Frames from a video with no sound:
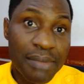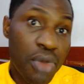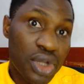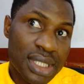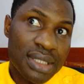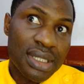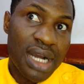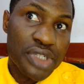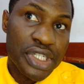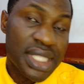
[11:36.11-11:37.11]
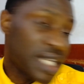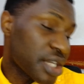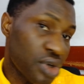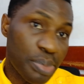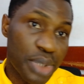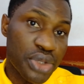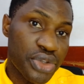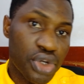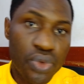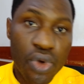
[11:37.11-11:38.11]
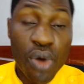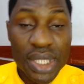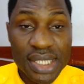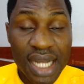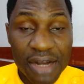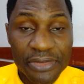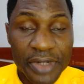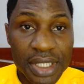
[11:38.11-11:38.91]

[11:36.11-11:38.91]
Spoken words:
Most countries in the European Union will always have